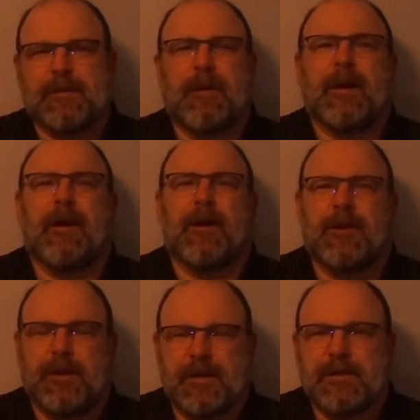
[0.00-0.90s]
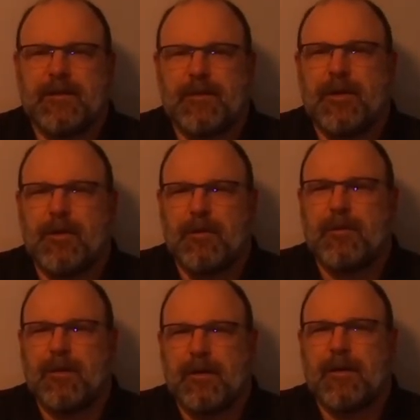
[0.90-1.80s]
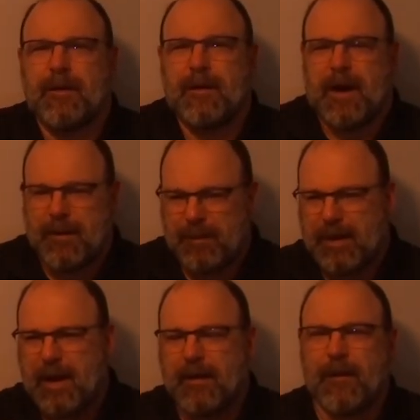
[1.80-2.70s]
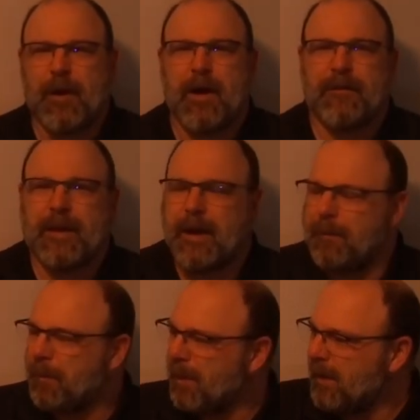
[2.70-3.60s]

"My gosh, she doesn't even know I'm the guy in the coffee cup."